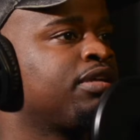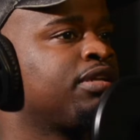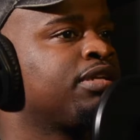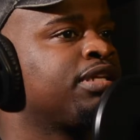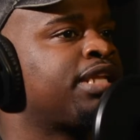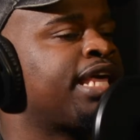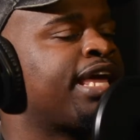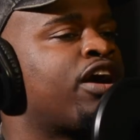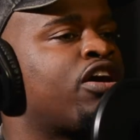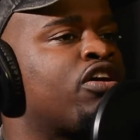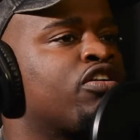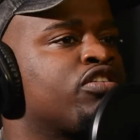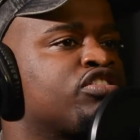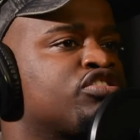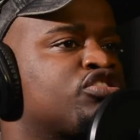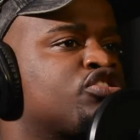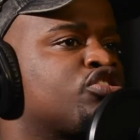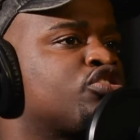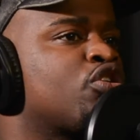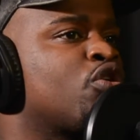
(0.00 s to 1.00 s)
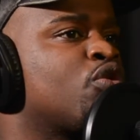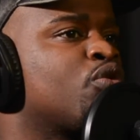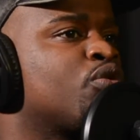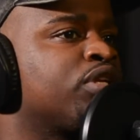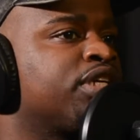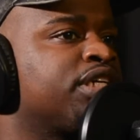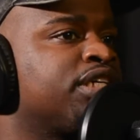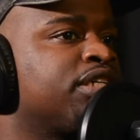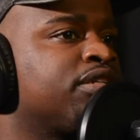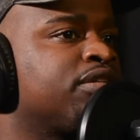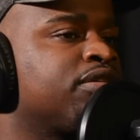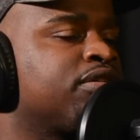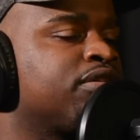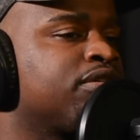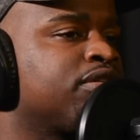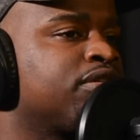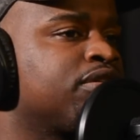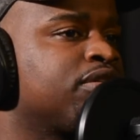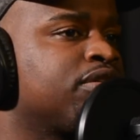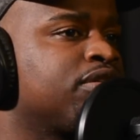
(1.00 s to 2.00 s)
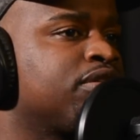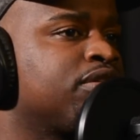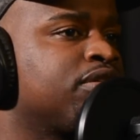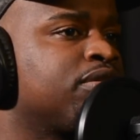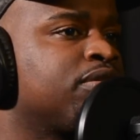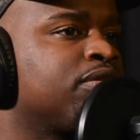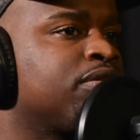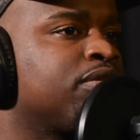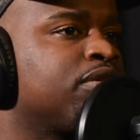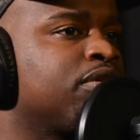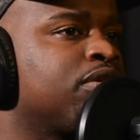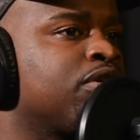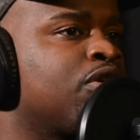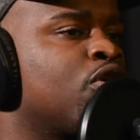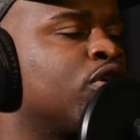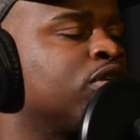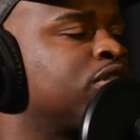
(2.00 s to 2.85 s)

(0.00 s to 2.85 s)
they aren't solely going